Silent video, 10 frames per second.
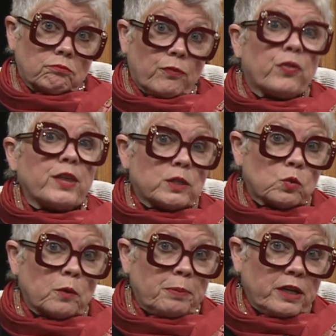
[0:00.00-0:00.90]
these
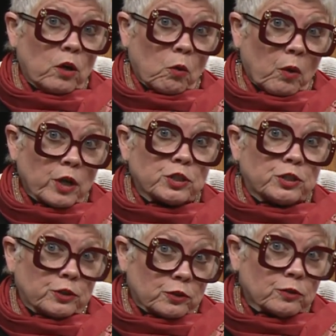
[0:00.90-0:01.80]
would be her work
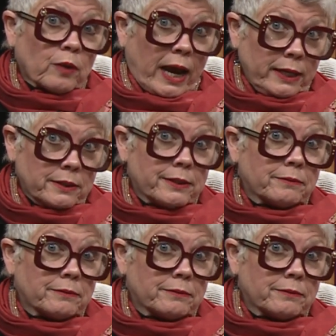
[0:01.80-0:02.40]
shoes, right?